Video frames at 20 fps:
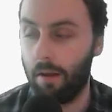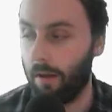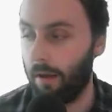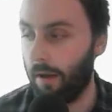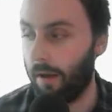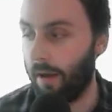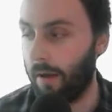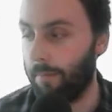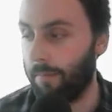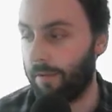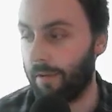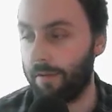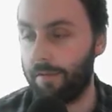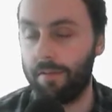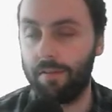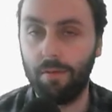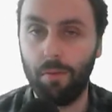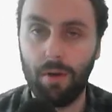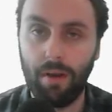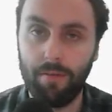such
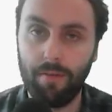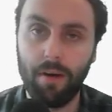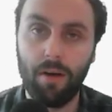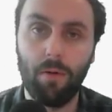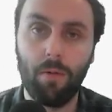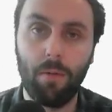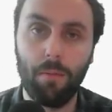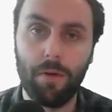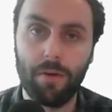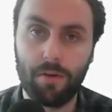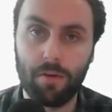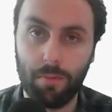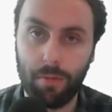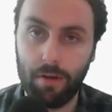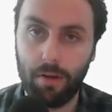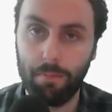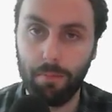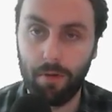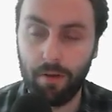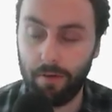as the William Hill one, which we'll
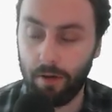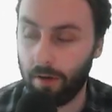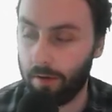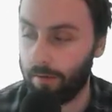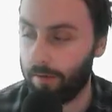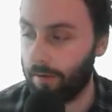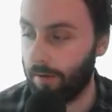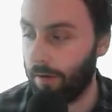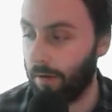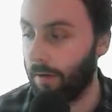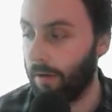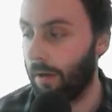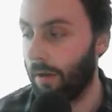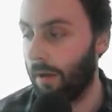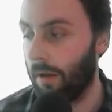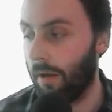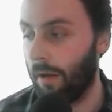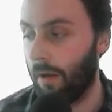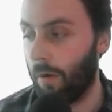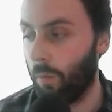be moving on to,
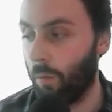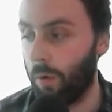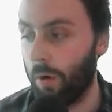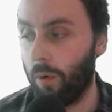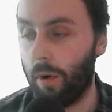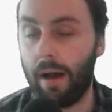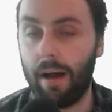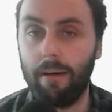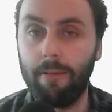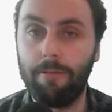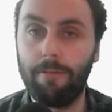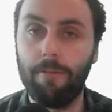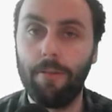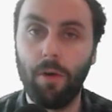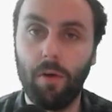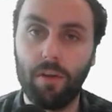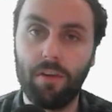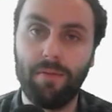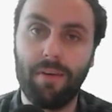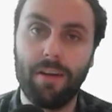will have the
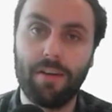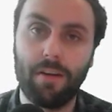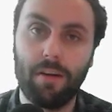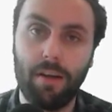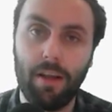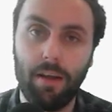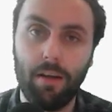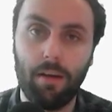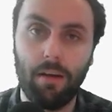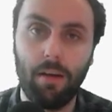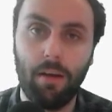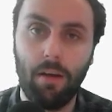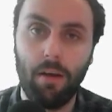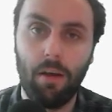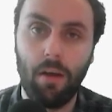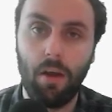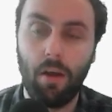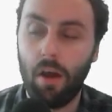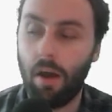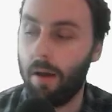OddsMatcher link.
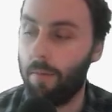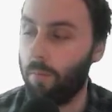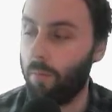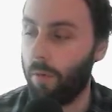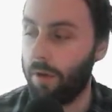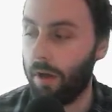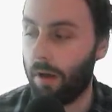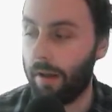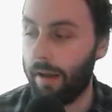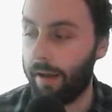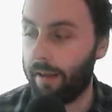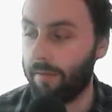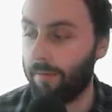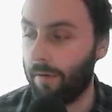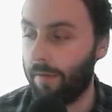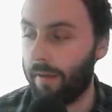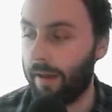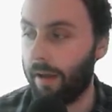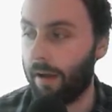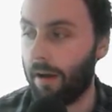When you click them
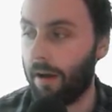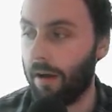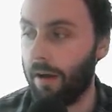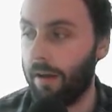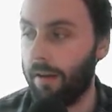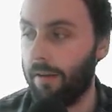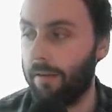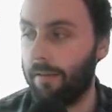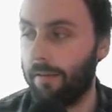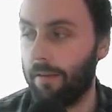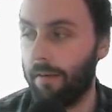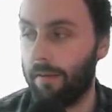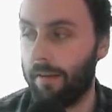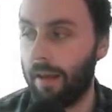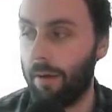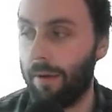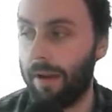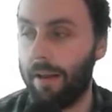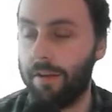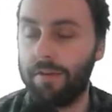on their guides,
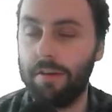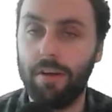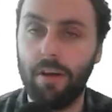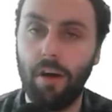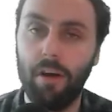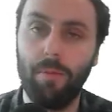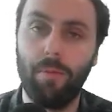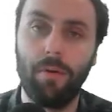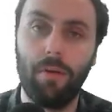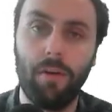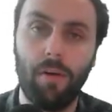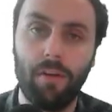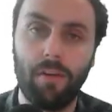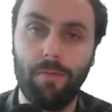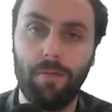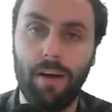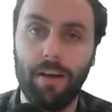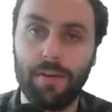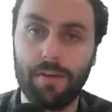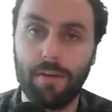they will actually open the
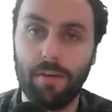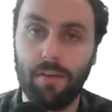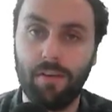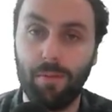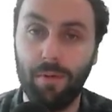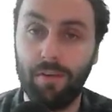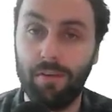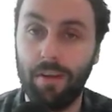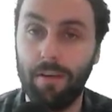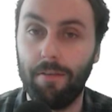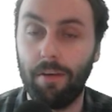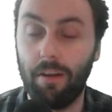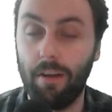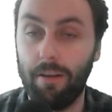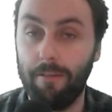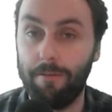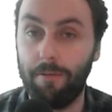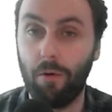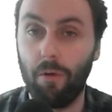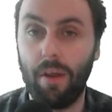OddsMatcher
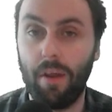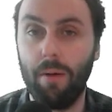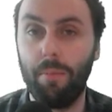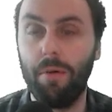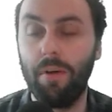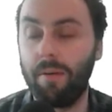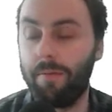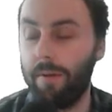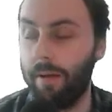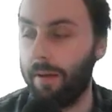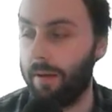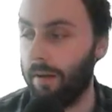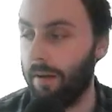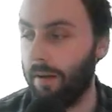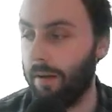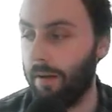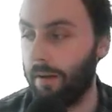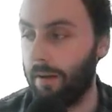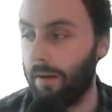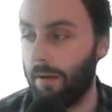specifically for that
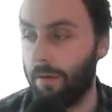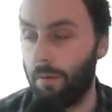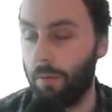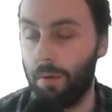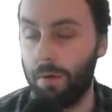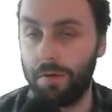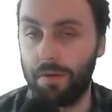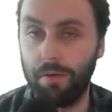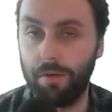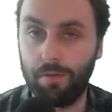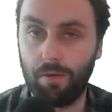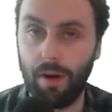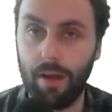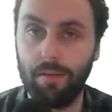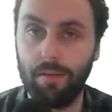bookmaker, which is great. So